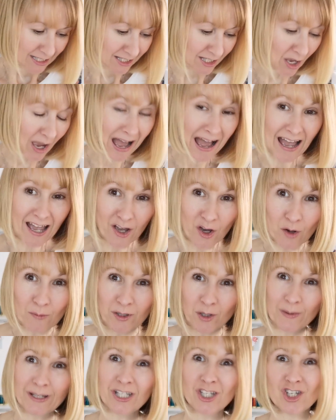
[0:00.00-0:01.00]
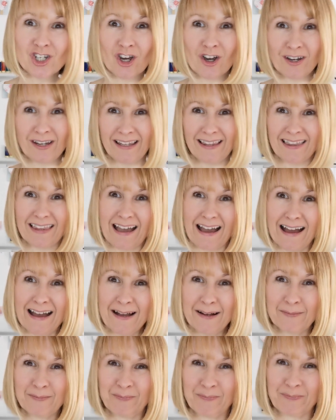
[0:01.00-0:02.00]
So I hope you enjoyed
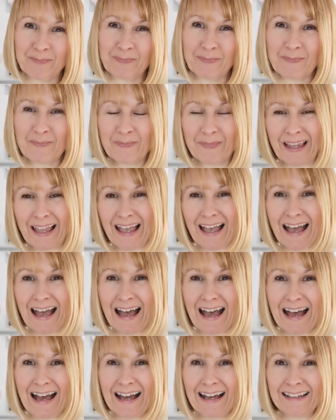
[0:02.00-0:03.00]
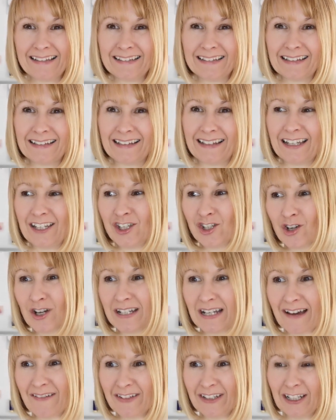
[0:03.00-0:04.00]
that and
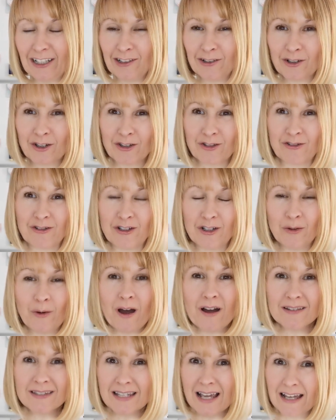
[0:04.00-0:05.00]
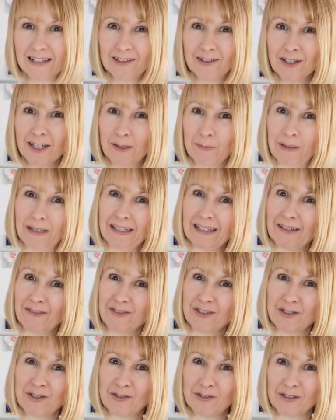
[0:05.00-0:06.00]
enjoyed having a look through. Aren't I lucky being
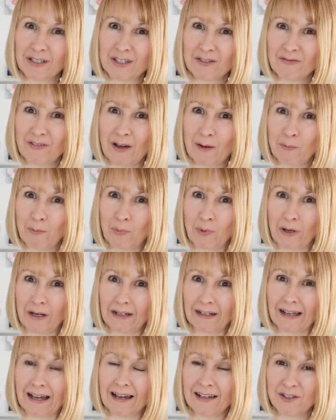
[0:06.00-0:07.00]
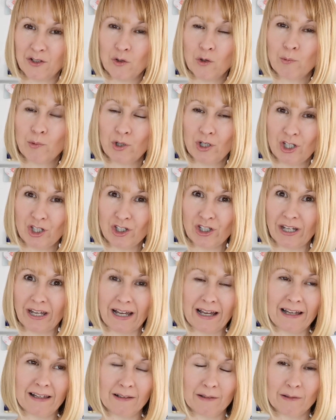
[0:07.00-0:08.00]
gifted all this fabric? I do
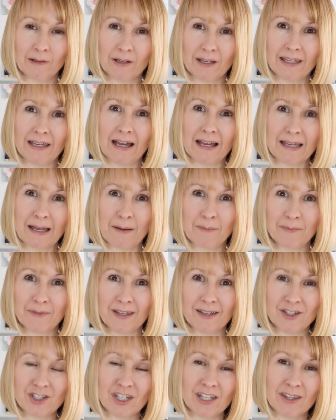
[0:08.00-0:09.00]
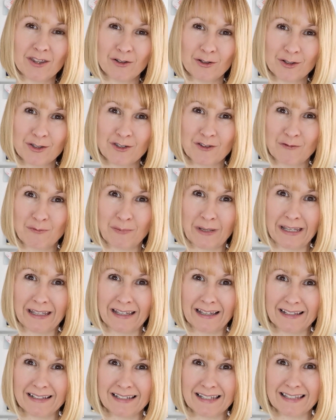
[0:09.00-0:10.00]
appreciate how lucky I am that she thought of
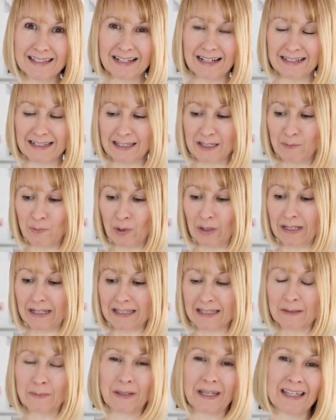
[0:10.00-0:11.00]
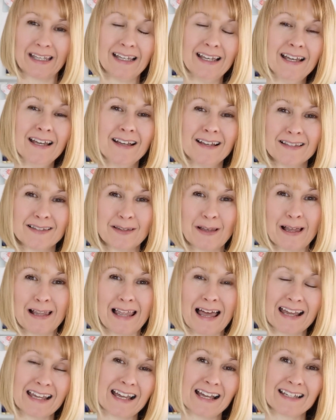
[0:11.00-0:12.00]
me and decided to bring it to me. So
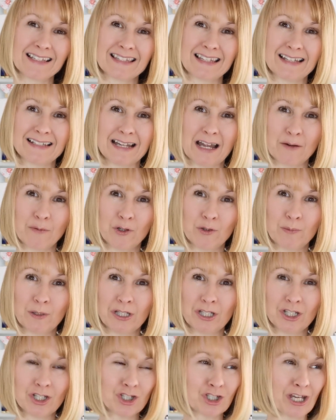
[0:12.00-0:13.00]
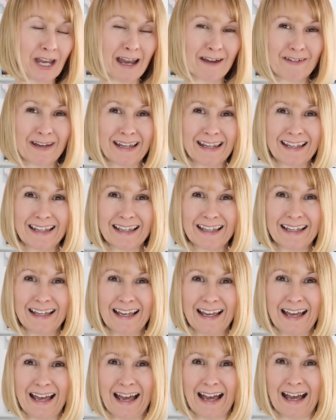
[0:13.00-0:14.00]
like I said, I will be sharing
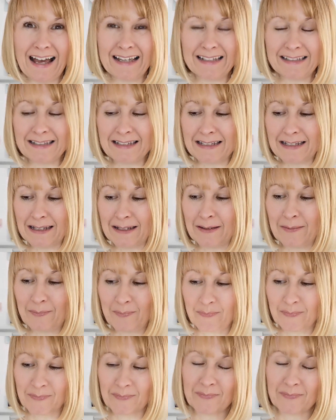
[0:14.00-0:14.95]
and